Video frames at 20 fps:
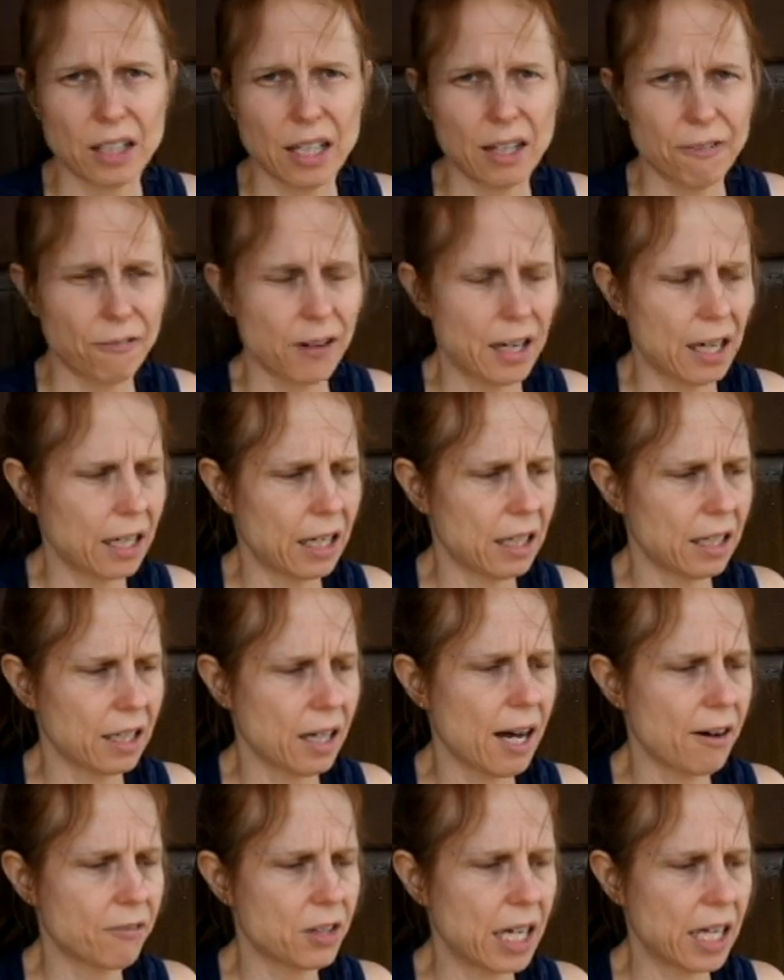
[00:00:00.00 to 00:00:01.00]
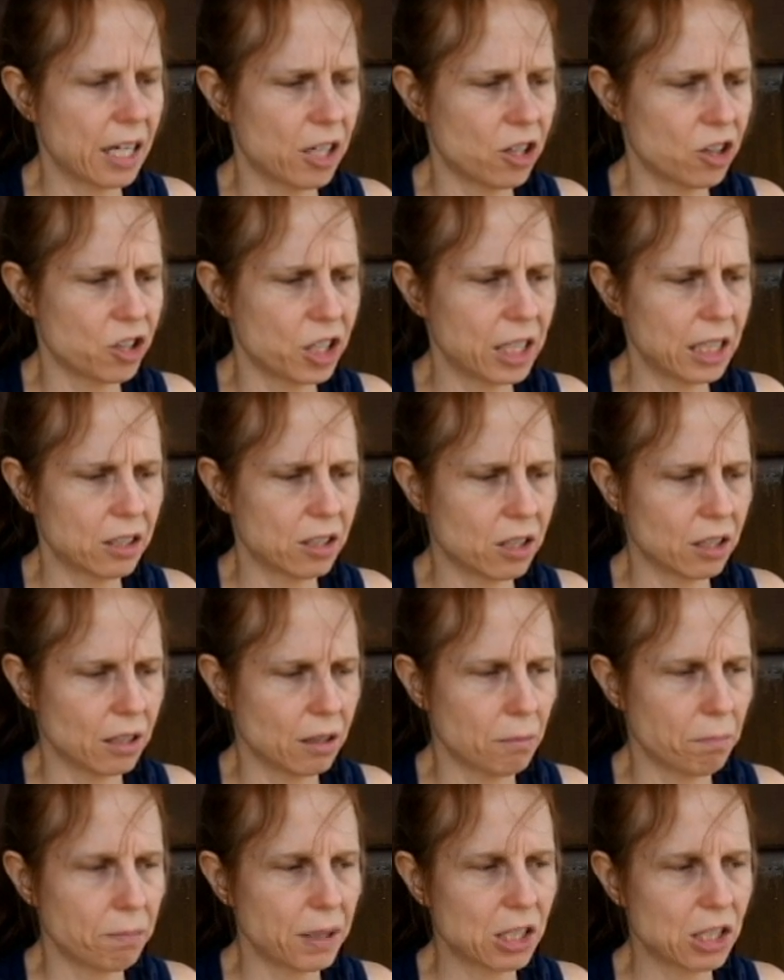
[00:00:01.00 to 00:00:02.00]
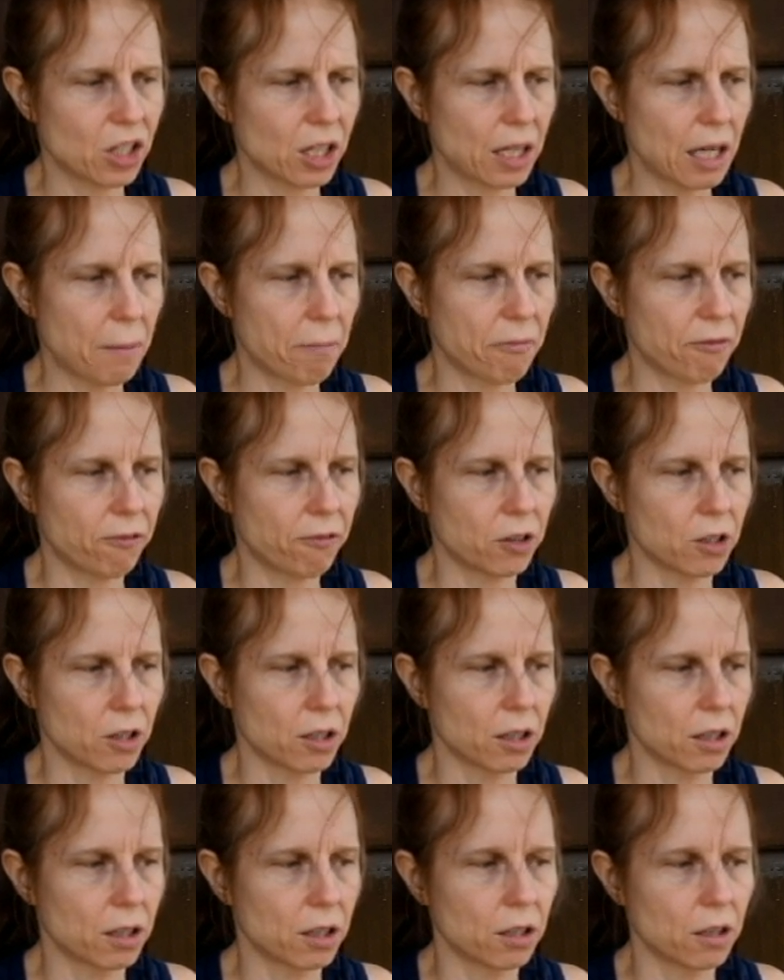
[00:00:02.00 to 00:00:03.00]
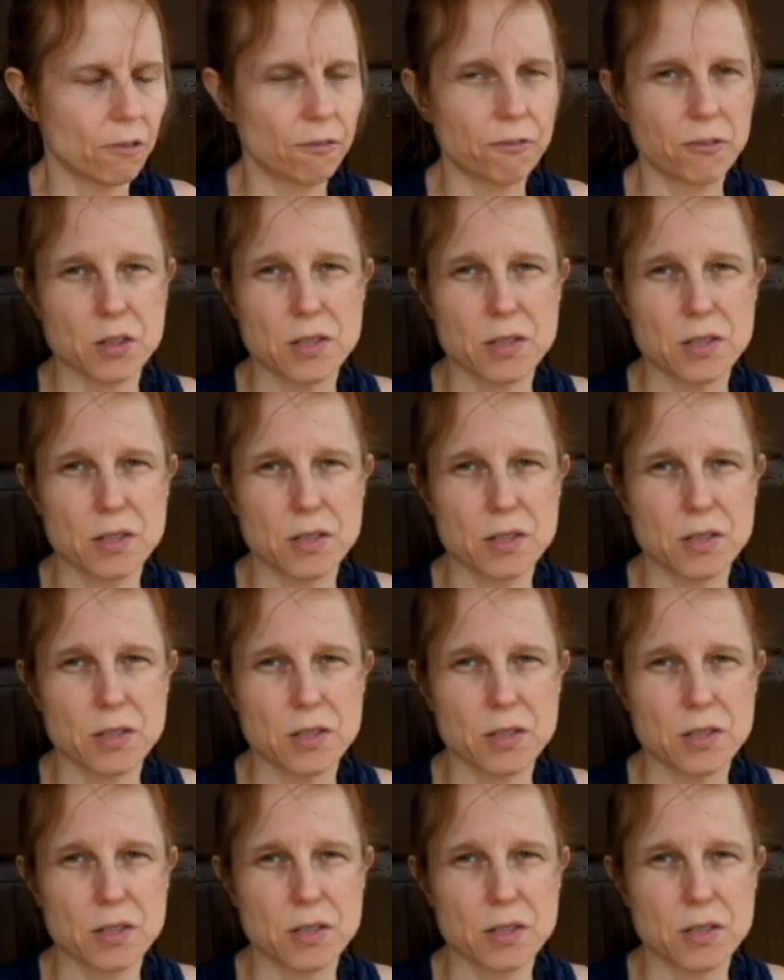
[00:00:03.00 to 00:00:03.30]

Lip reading: if I have the energy to pitch it up for